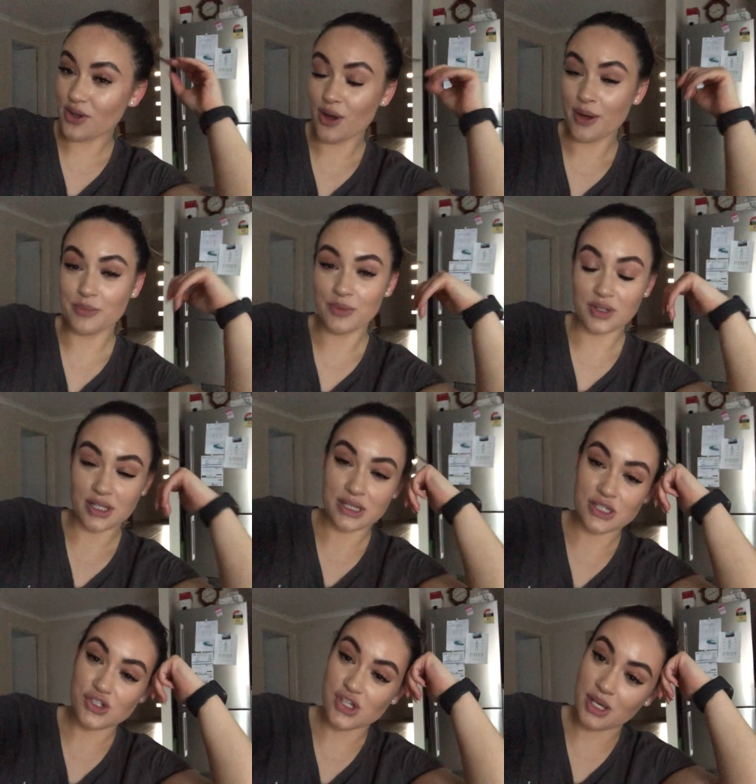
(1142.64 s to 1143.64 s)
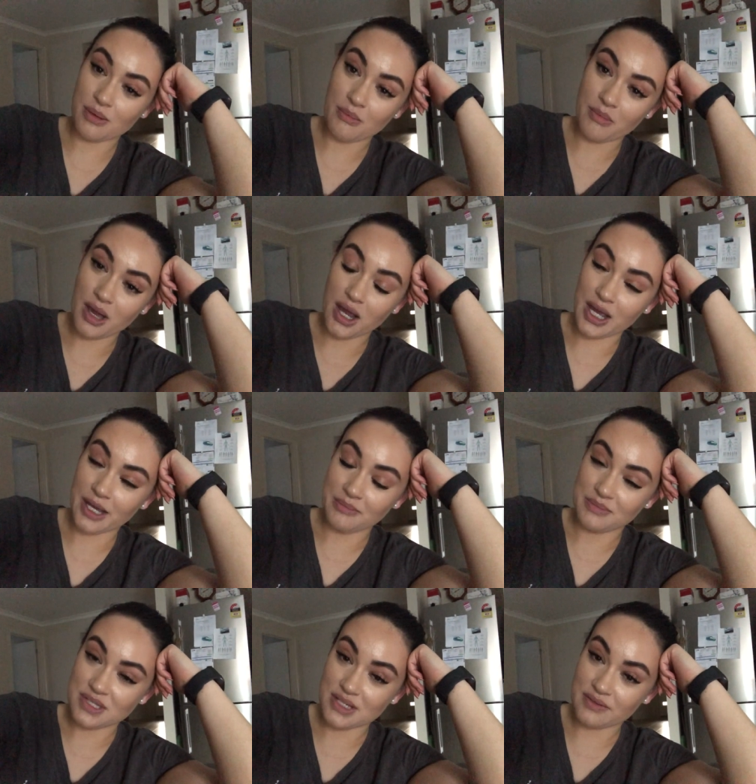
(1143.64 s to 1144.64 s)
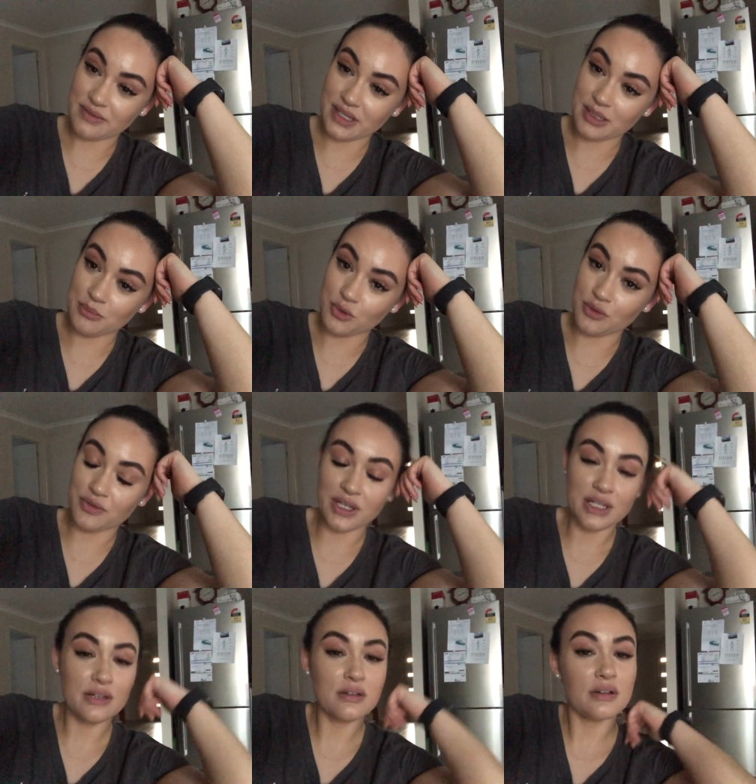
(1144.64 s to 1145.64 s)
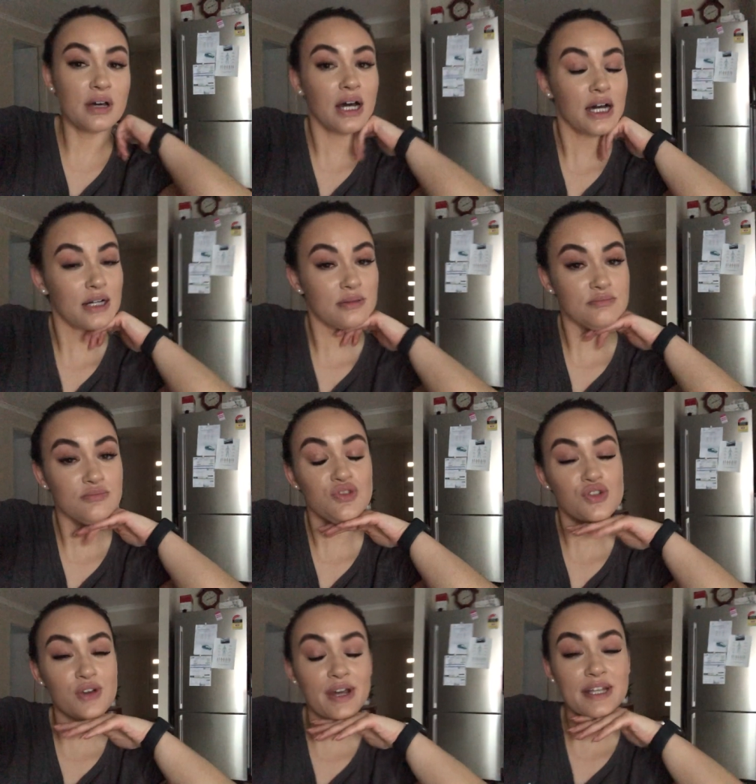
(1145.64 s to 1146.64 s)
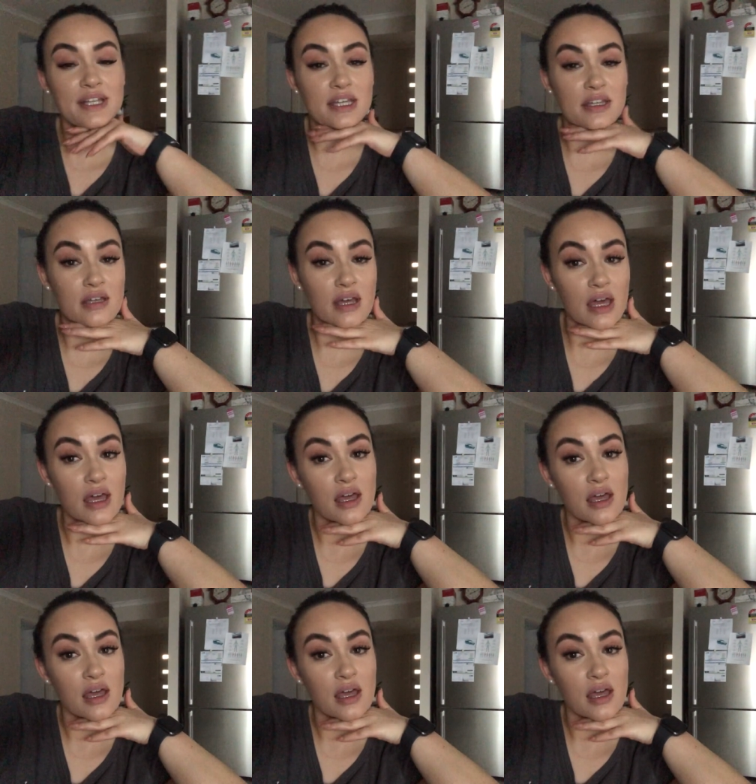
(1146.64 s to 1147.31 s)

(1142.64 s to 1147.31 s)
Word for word: though I'm not at the gym, I'm definitely moving, um, training